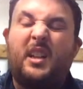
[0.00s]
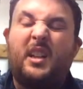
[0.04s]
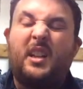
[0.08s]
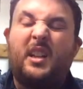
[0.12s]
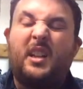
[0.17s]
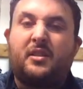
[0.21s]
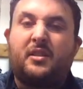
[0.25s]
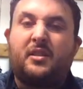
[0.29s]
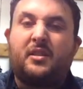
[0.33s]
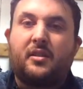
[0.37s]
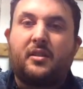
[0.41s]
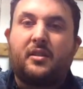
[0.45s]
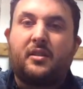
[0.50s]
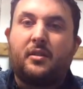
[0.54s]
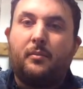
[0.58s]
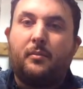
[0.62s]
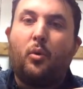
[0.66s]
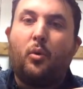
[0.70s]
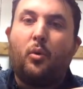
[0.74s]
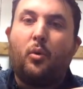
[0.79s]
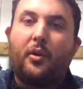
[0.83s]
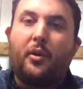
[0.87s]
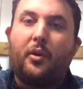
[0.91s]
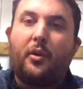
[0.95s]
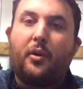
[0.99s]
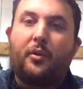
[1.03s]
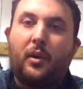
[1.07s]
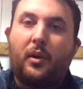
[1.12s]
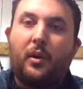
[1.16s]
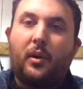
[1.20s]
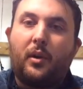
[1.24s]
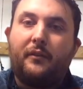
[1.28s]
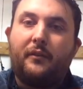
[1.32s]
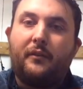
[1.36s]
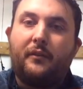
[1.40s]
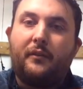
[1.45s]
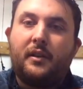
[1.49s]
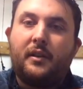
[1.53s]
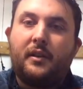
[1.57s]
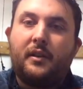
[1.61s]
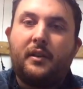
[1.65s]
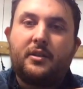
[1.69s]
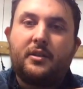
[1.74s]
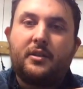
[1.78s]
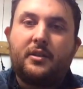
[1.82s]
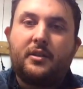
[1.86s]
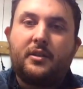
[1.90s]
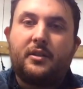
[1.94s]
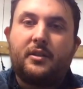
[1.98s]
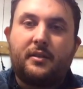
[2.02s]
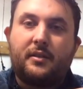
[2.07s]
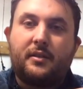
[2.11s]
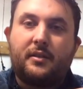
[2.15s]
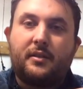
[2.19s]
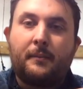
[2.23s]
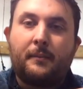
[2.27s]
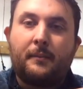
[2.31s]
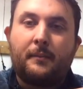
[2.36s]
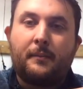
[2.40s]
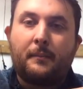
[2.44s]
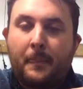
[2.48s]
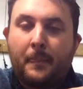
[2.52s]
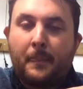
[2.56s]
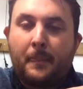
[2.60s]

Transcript: it's just the more modern way of shooting. Yeah,